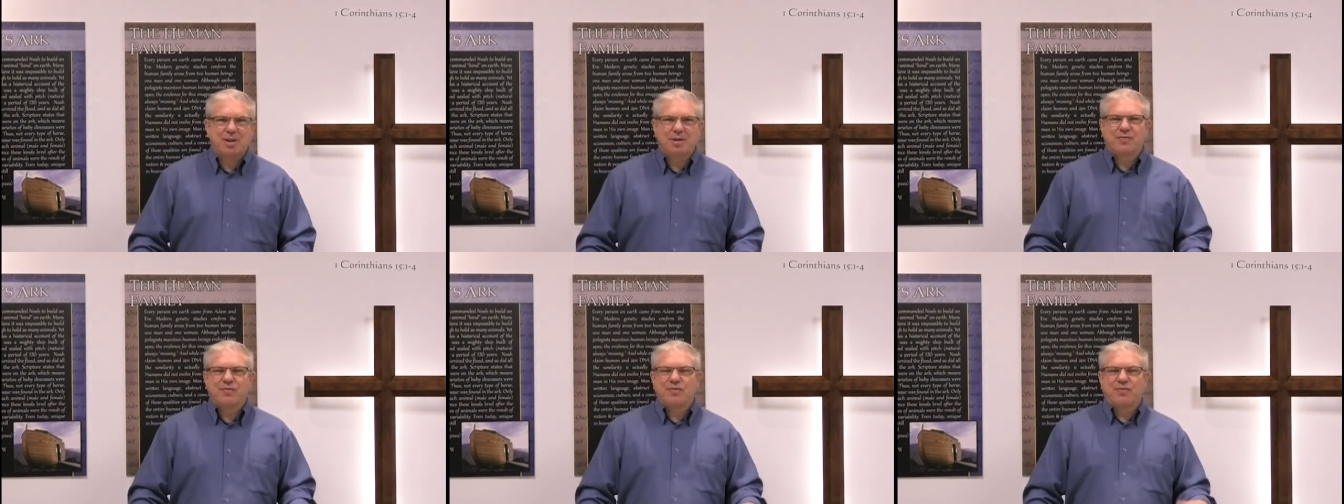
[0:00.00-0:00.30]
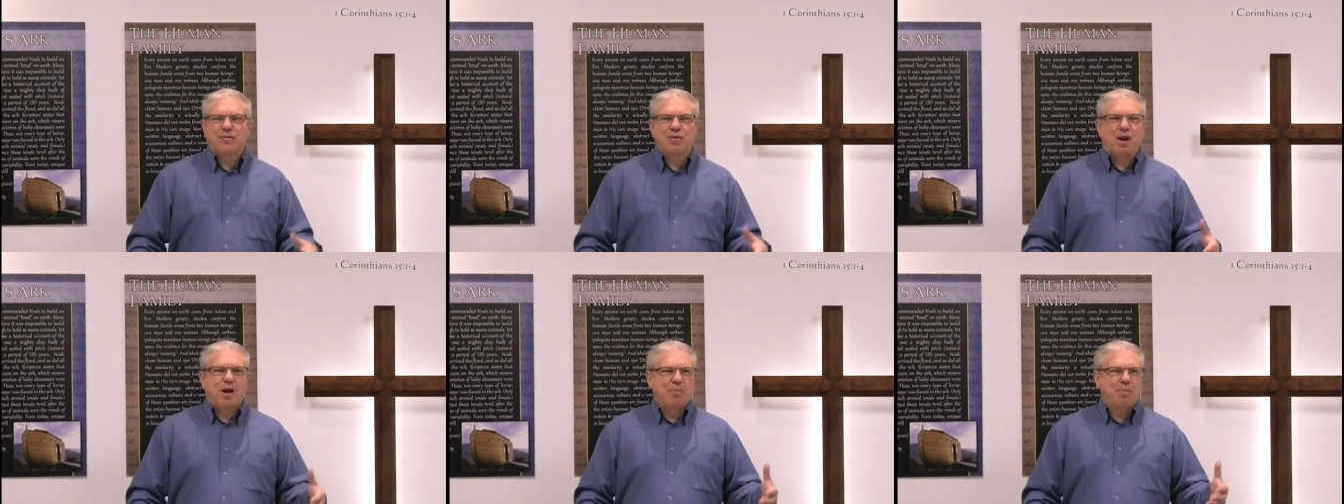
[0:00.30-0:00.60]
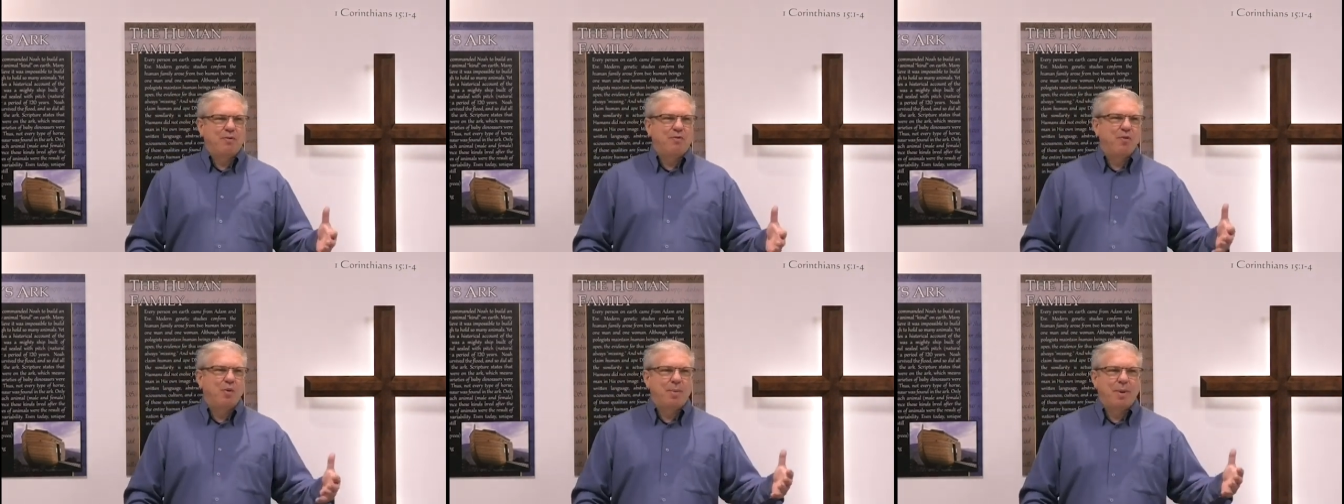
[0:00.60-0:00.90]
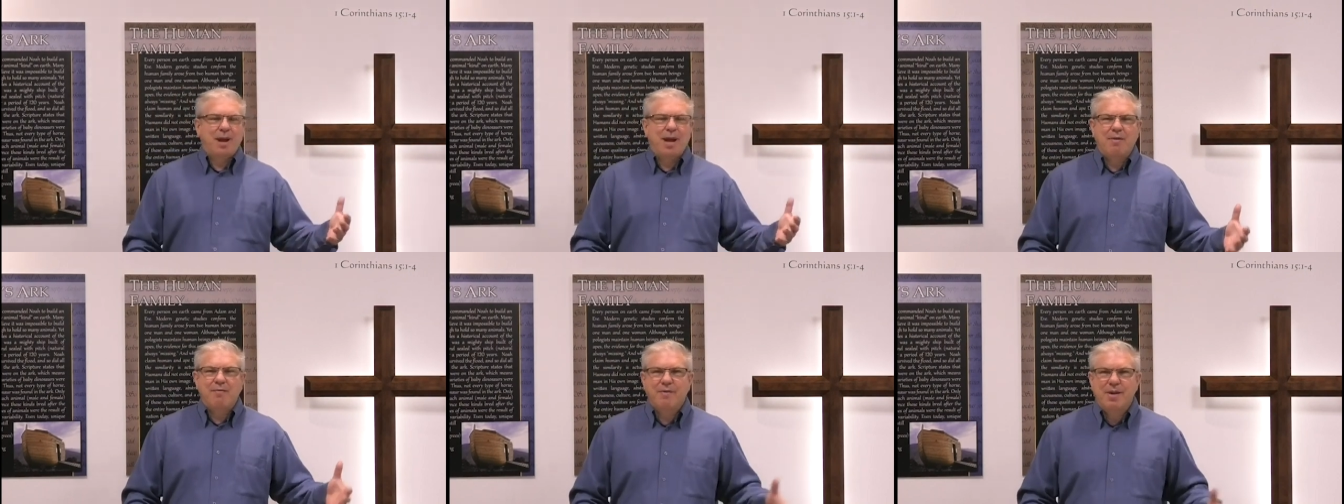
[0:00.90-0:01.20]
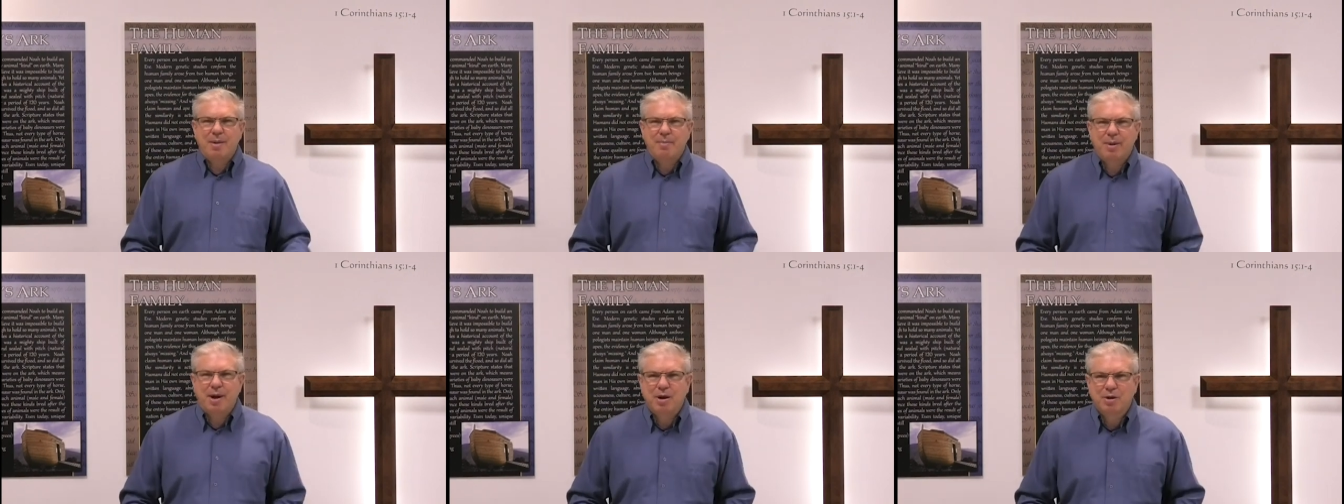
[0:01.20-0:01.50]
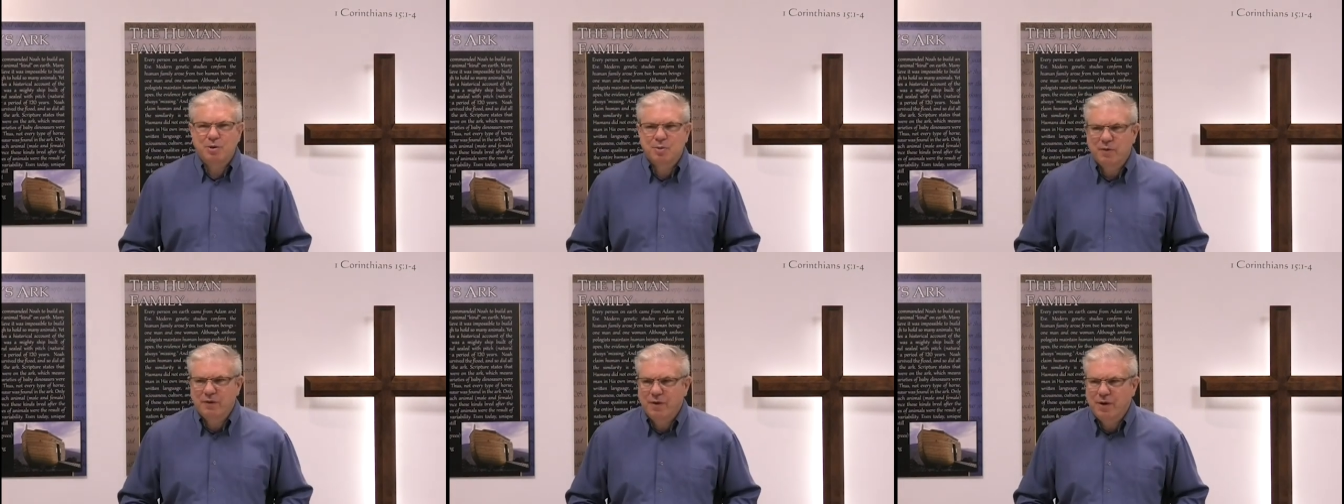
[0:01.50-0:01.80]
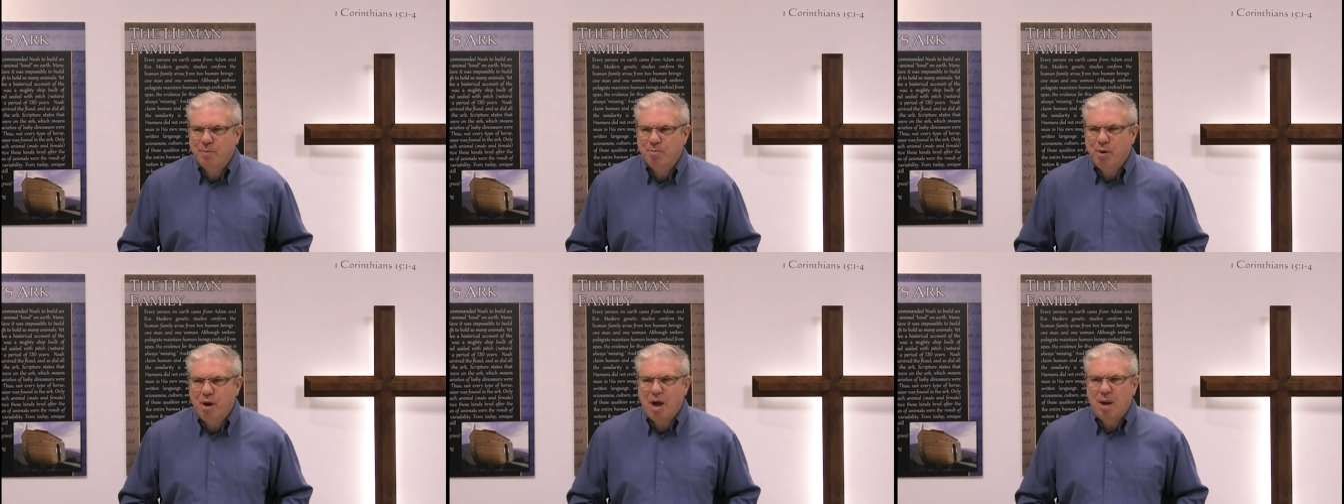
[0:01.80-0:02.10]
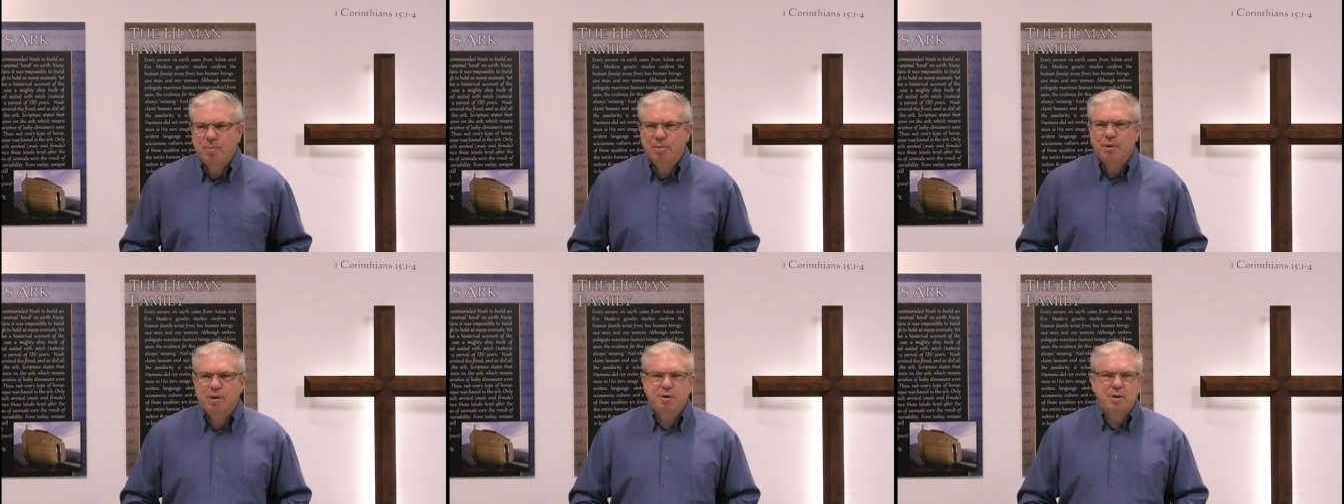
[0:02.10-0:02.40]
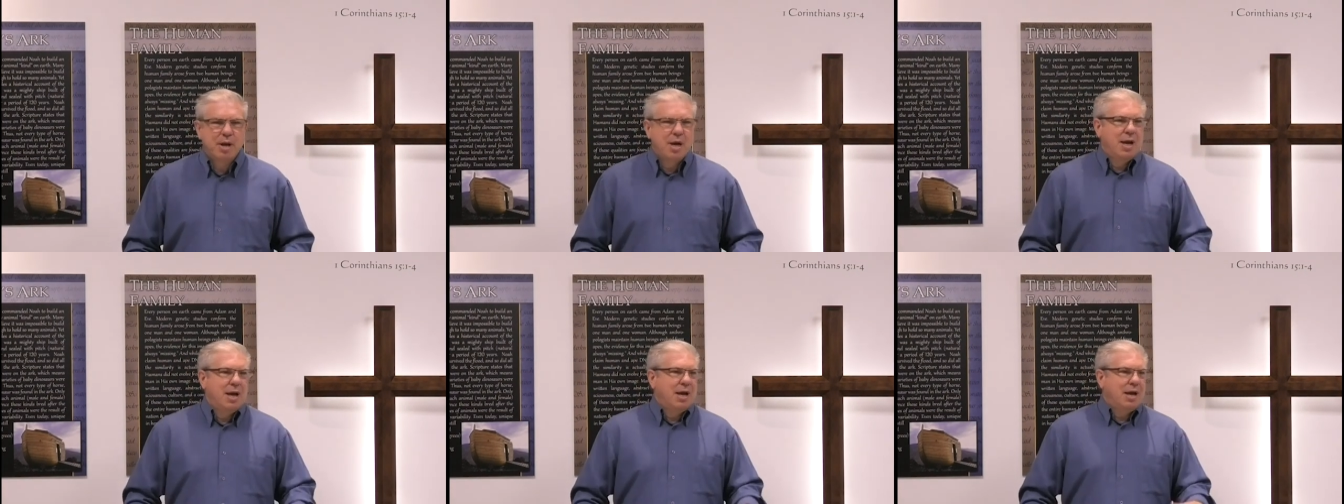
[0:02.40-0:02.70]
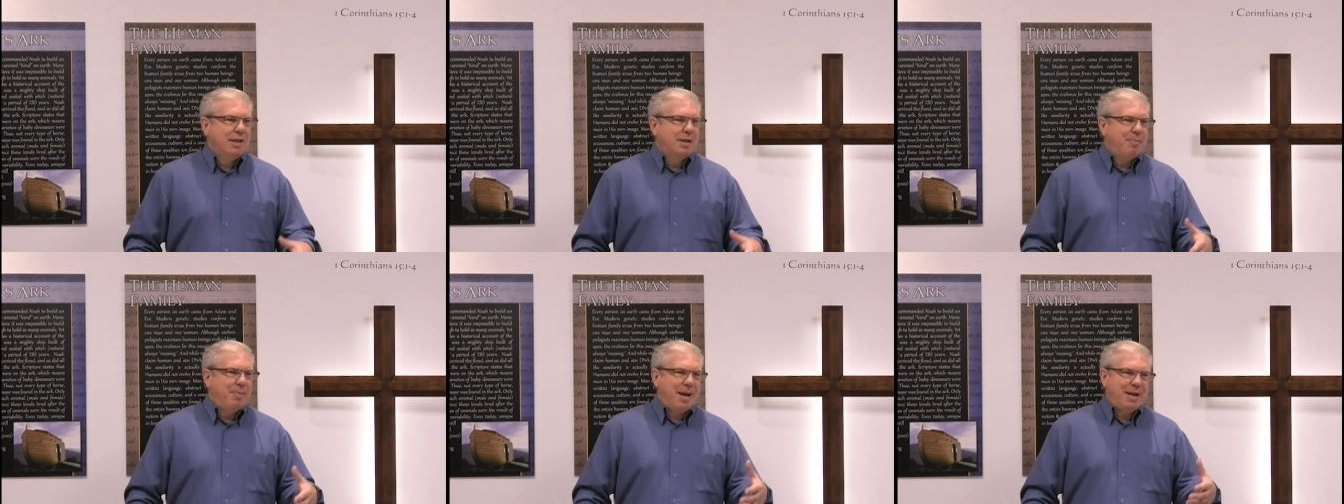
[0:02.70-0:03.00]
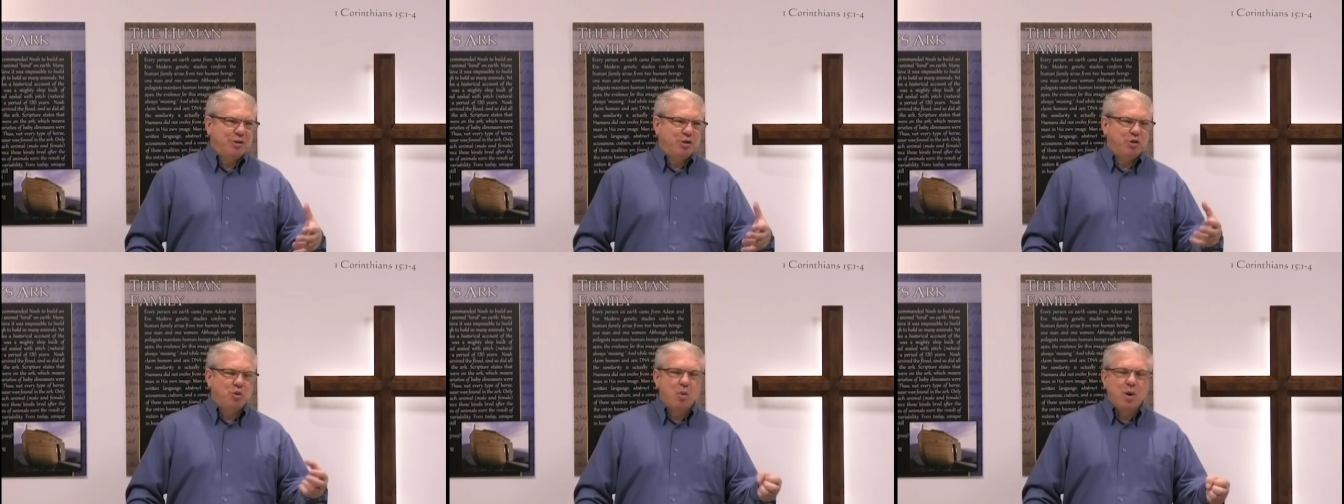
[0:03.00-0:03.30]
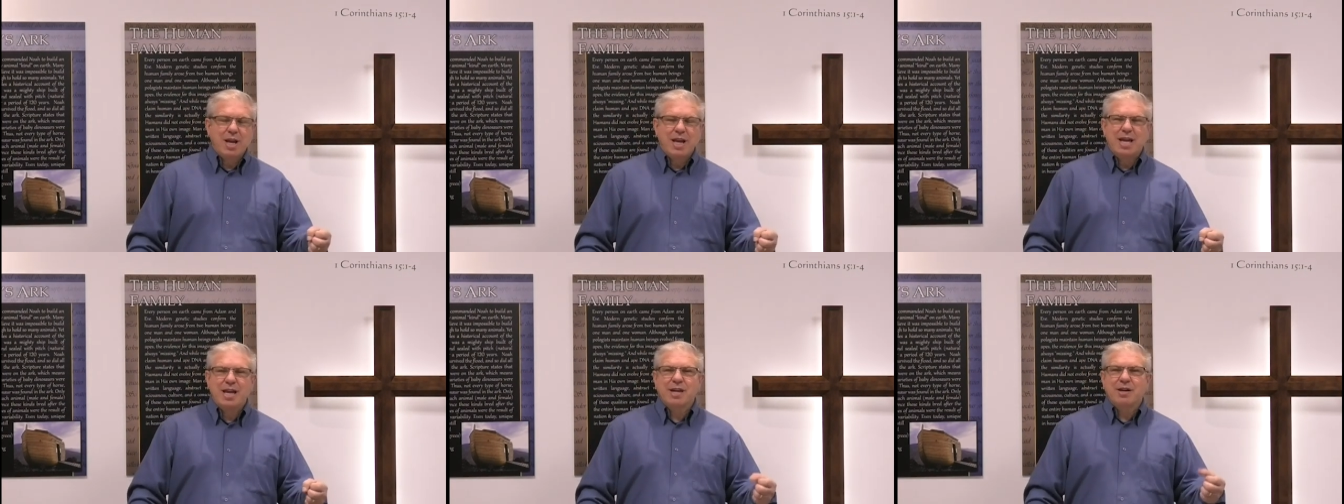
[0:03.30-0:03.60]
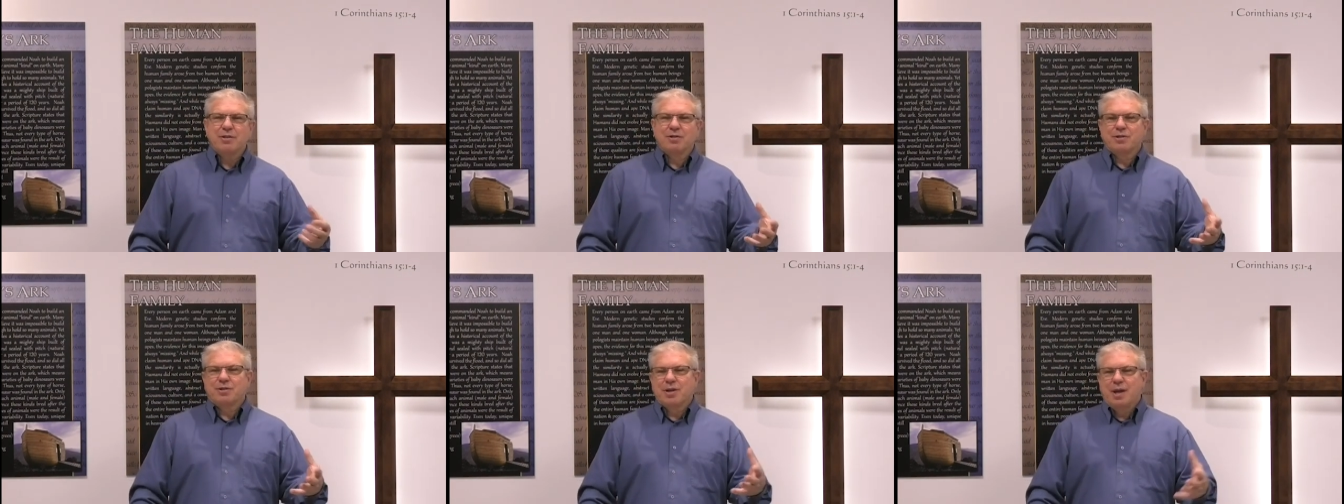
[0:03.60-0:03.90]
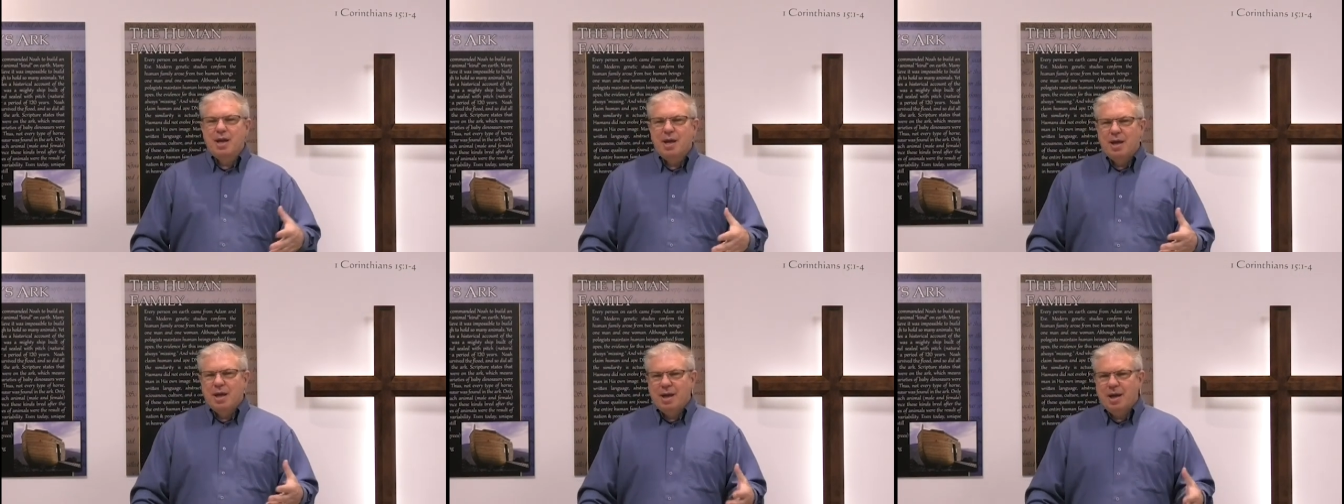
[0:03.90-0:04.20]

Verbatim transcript: i talked before about how vampires were very popular in the past 20 years.